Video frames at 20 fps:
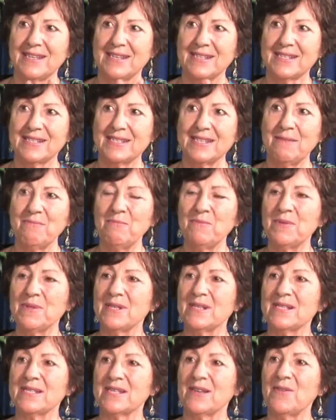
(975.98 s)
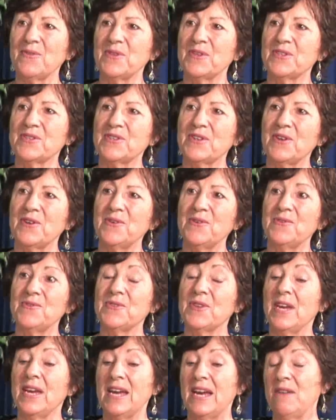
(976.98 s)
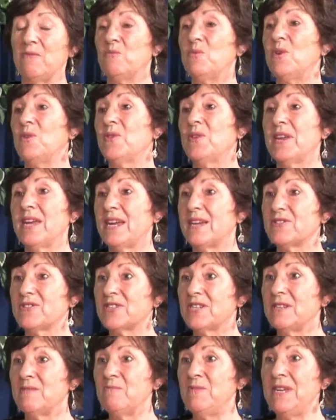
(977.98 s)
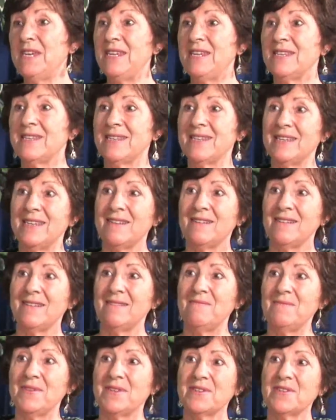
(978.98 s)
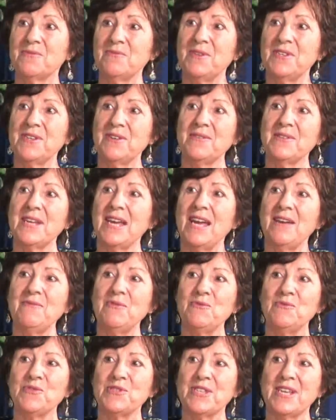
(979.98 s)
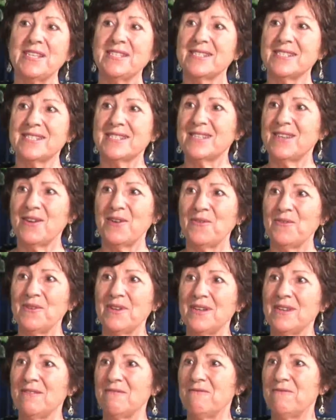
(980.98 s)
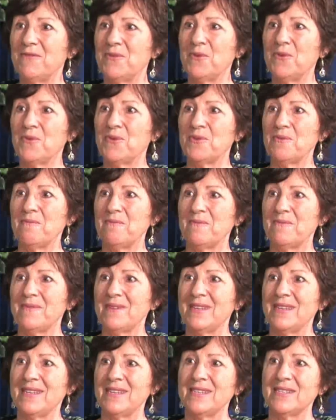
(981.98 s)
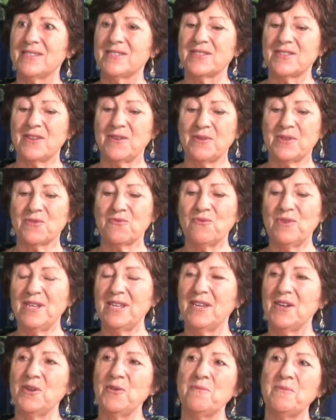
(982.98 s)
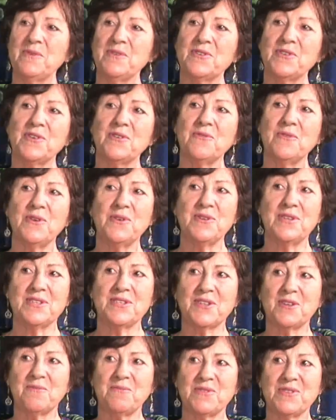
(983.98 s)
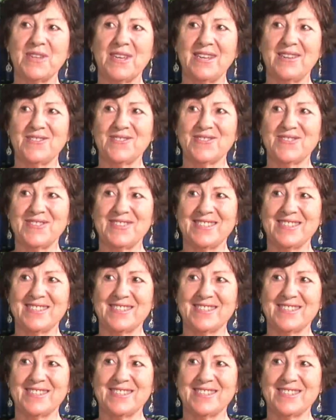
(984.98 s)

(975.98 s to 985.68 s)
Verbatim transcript: symbols on the stones, and what they actually mean, because we don't have a Rosetta Stone for them. So it's really open to your own interpretation.